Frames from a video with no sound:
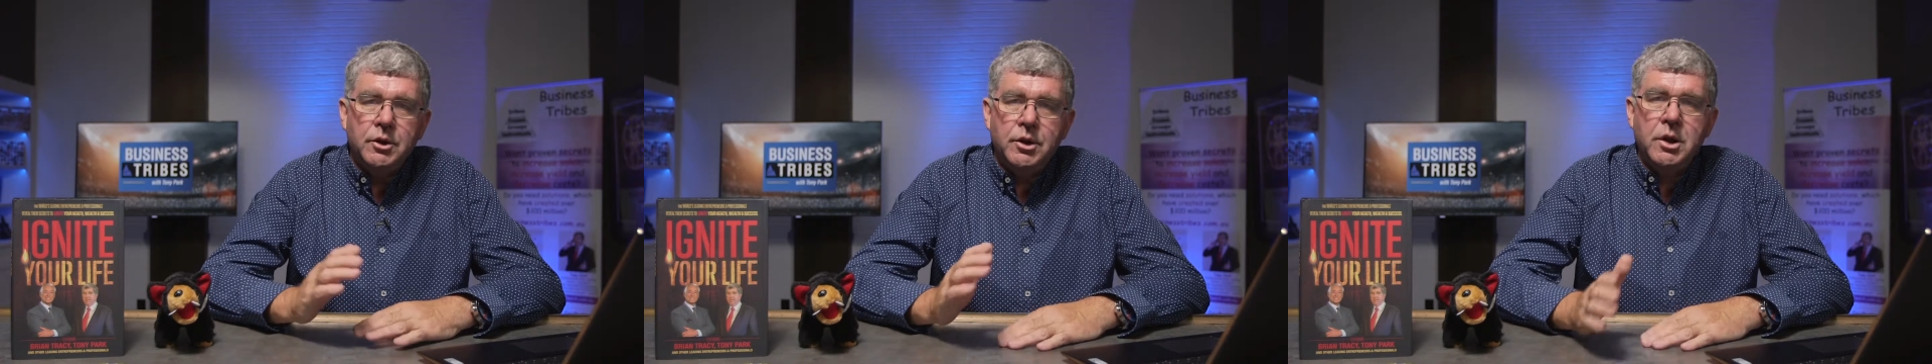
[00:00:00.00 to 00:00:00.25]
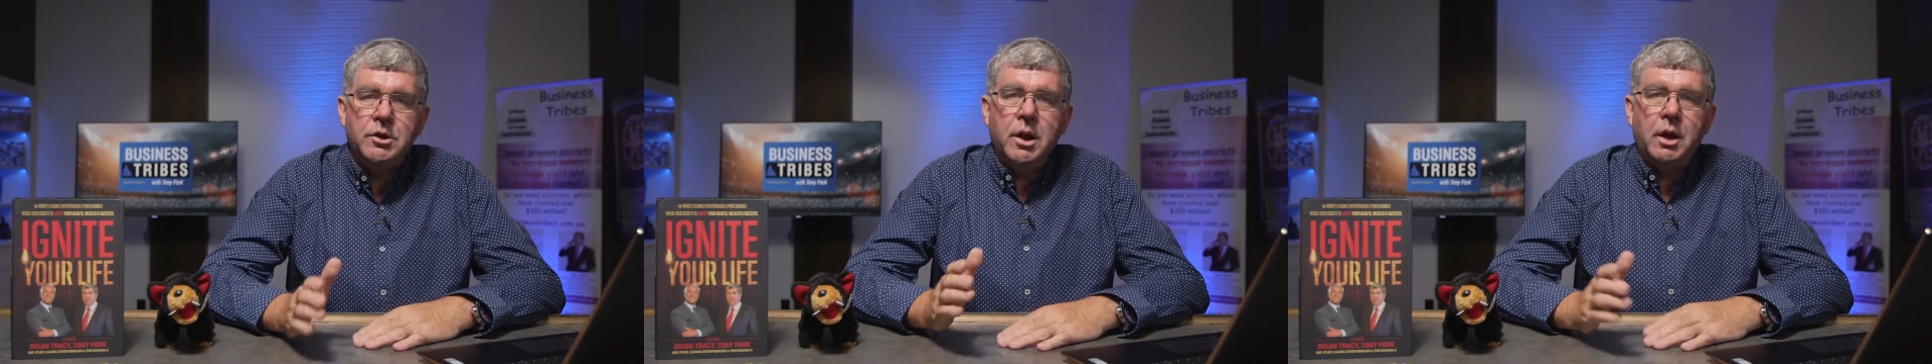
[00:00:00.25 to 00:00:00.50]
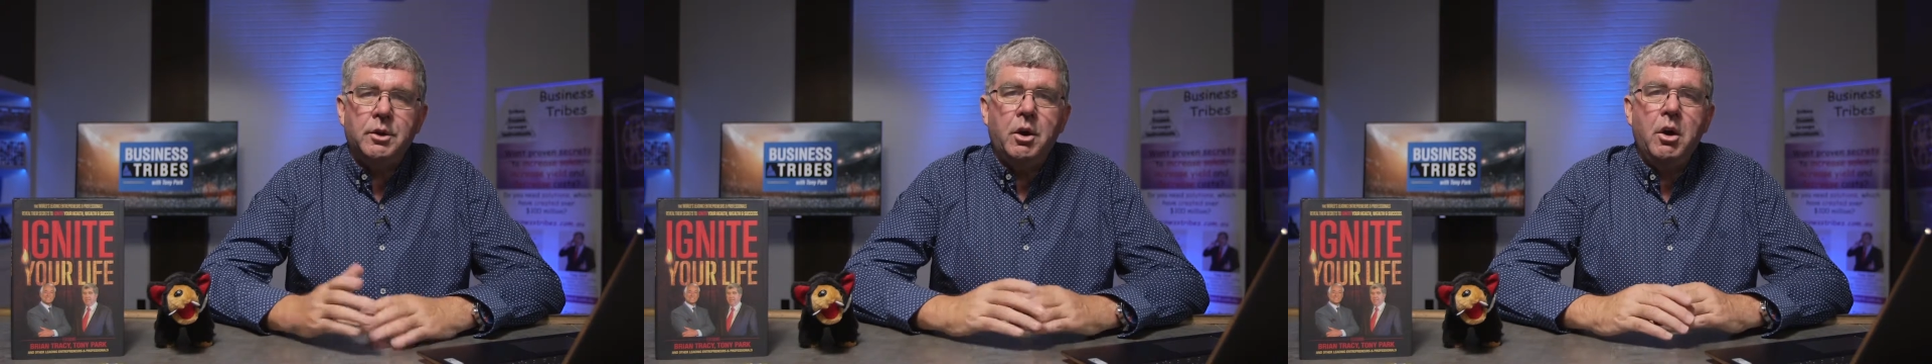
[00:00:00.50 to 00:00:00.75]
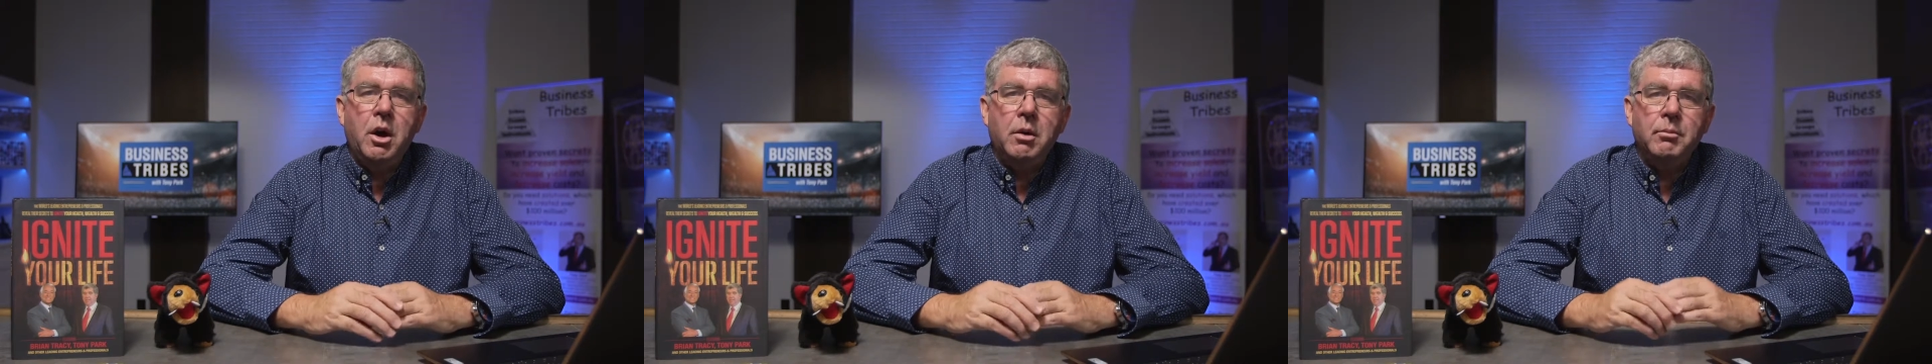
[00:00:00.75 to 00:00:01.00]
Since that
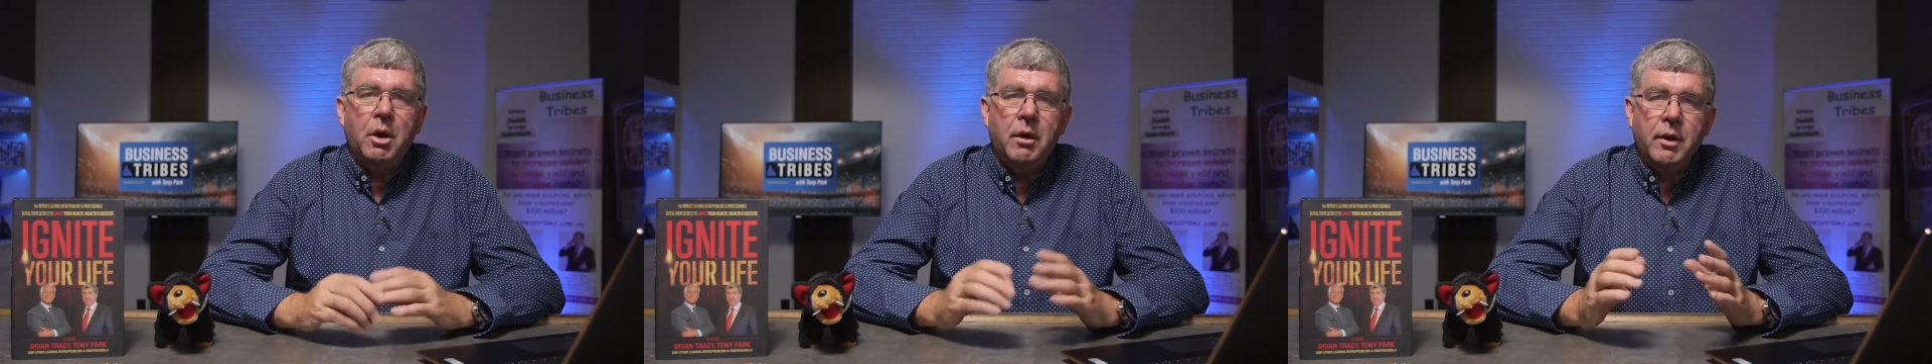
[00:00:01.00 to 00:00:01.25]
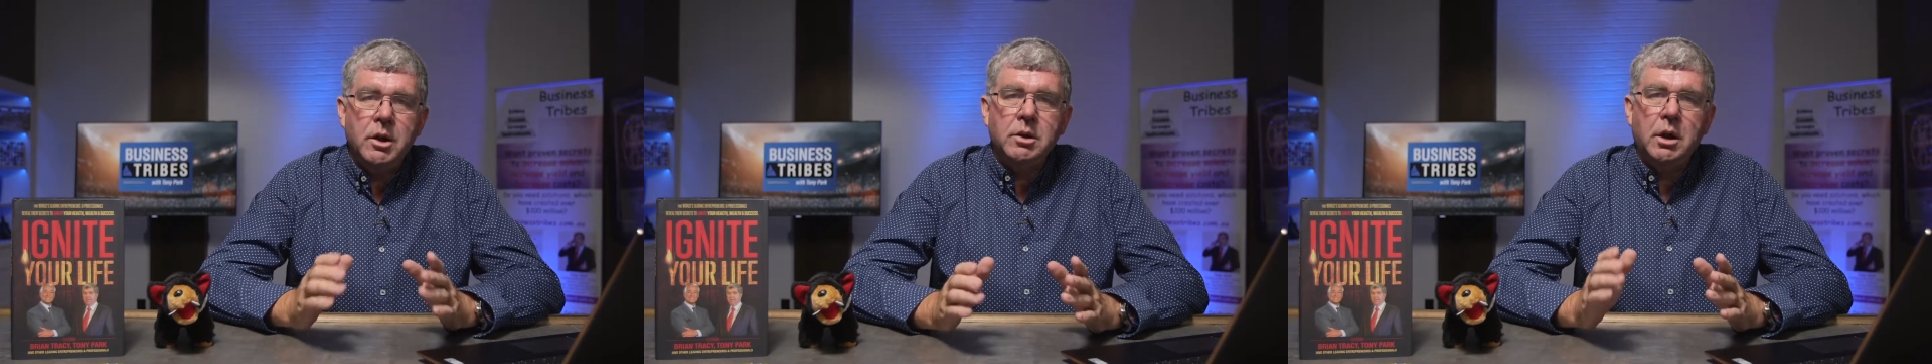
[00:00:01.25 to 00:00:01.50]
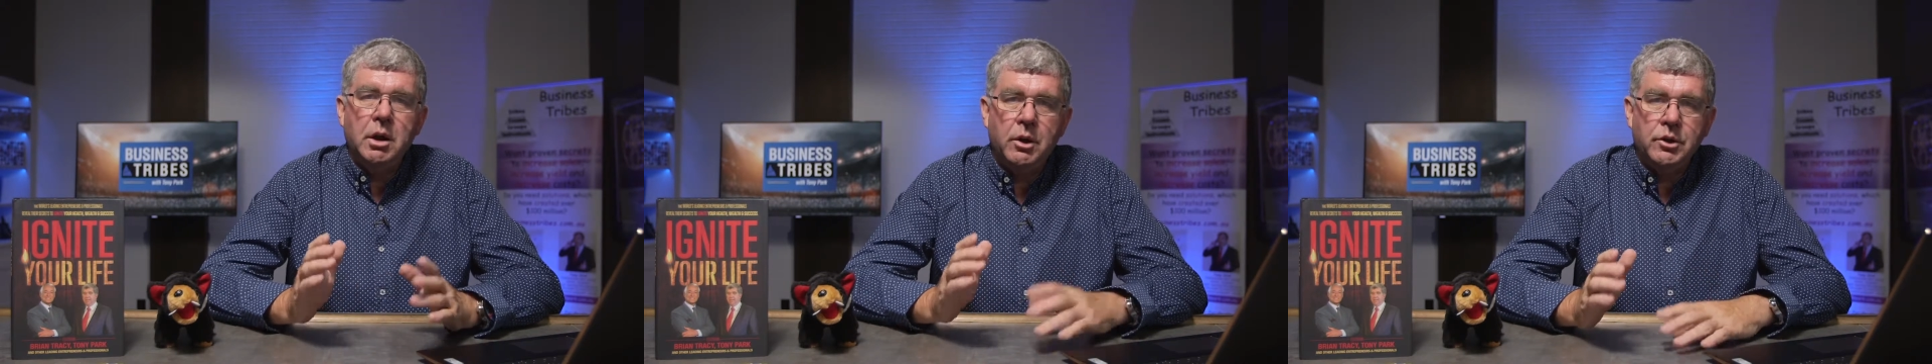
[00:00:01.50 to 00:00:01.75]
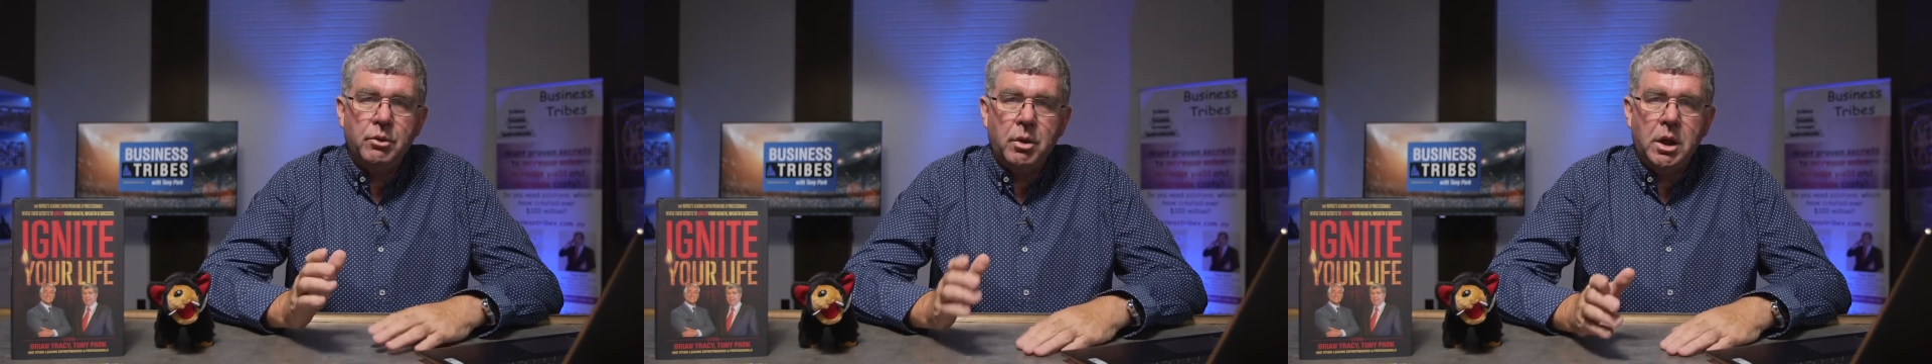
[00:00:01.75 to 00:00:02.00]
time, I've actually
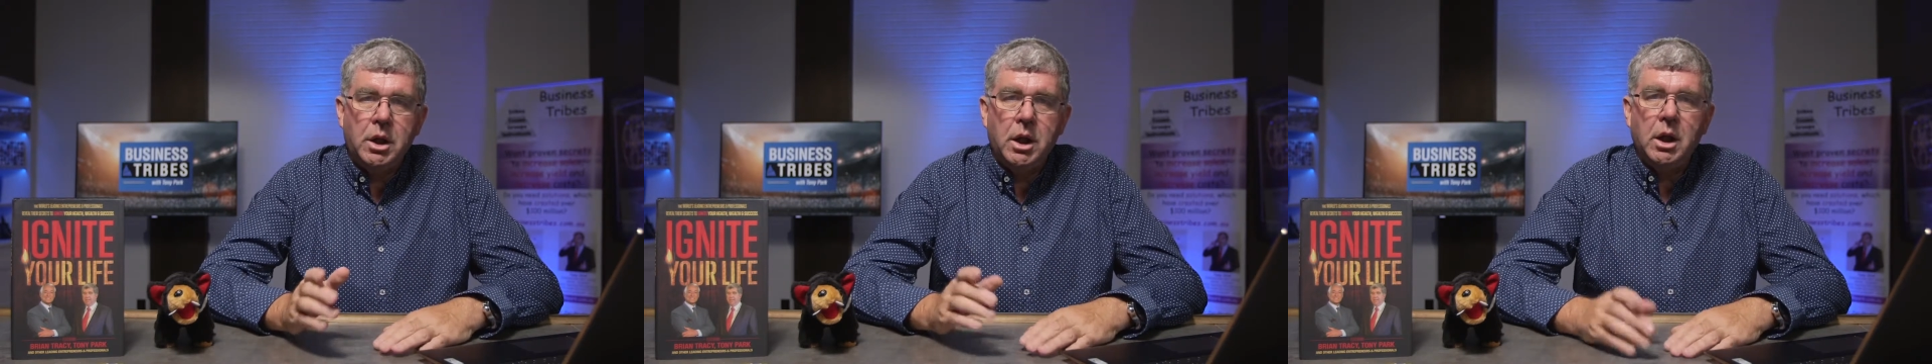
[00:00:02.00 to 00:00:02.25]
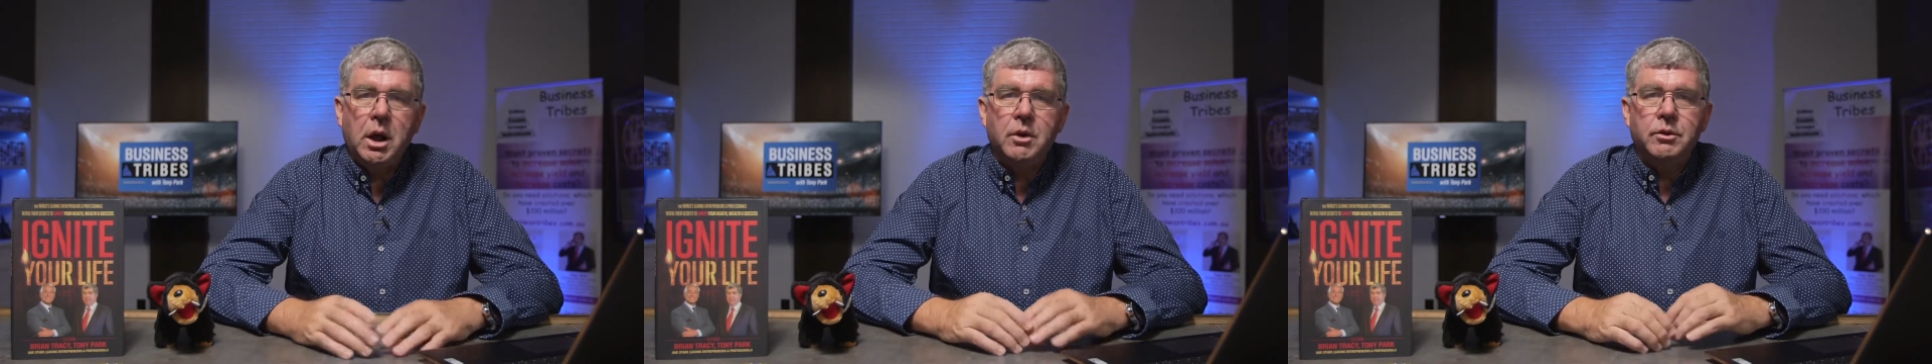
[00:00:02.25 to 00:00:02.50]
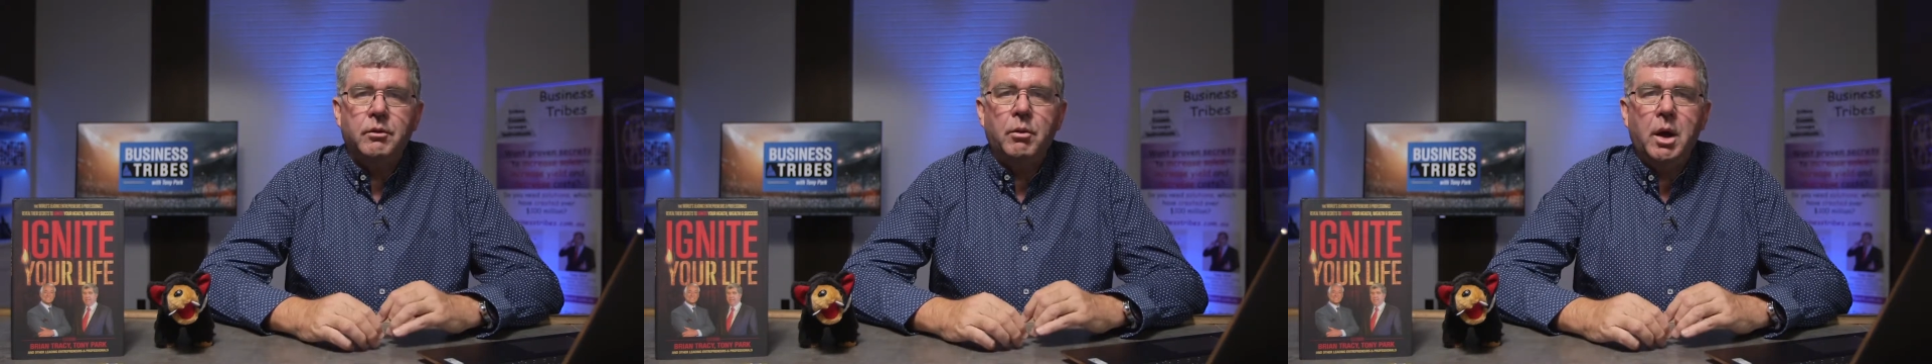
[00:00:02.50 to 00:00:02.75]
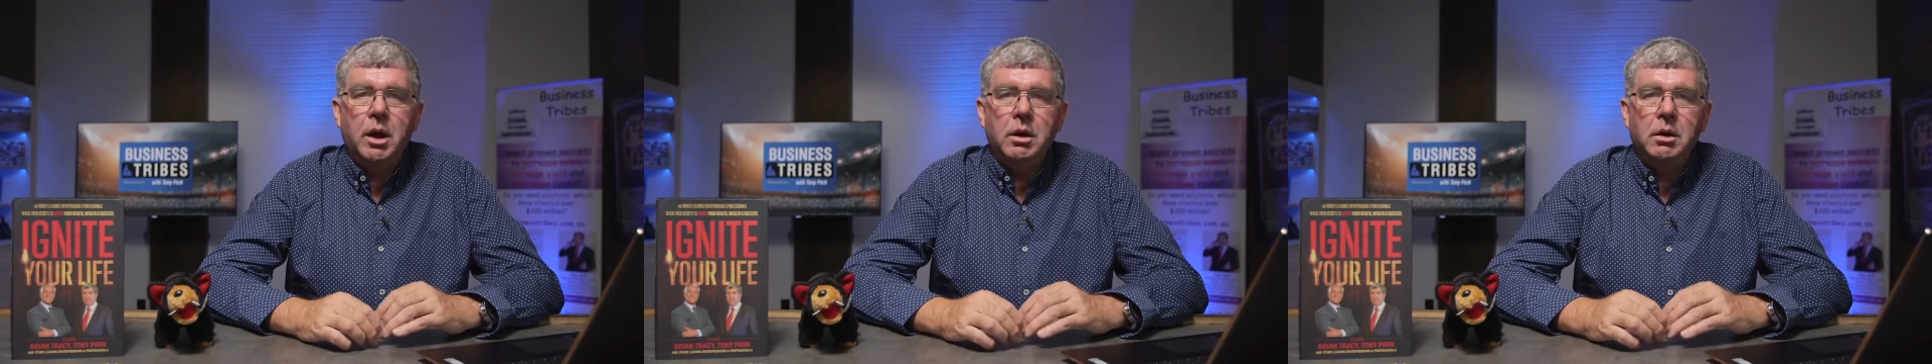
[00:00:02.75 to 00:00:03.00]
lost 20 kilos of
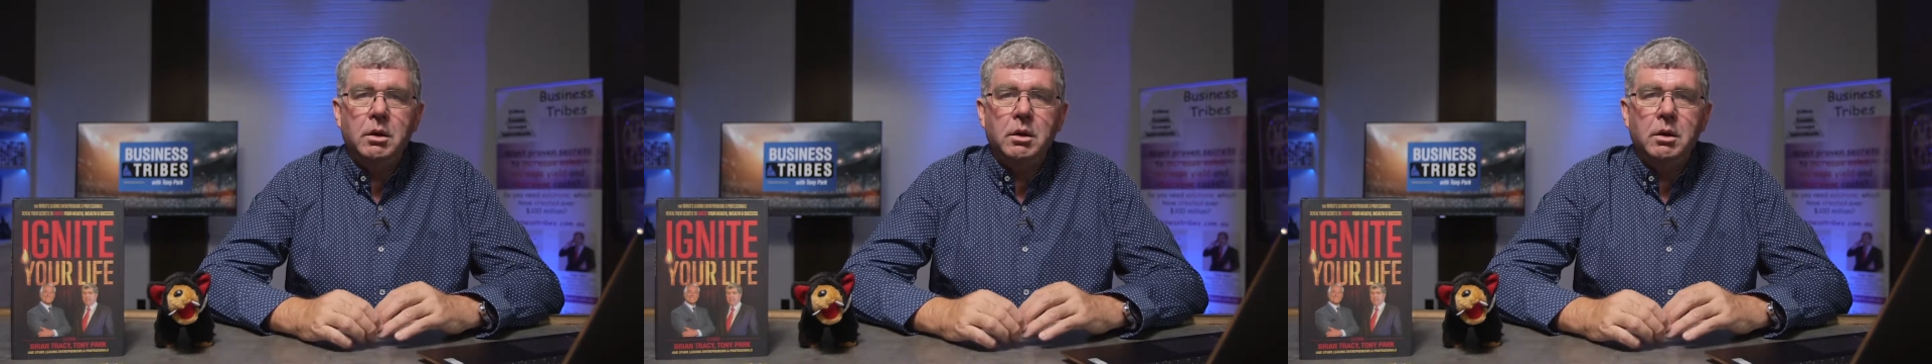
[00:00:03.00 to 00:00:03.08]
weight.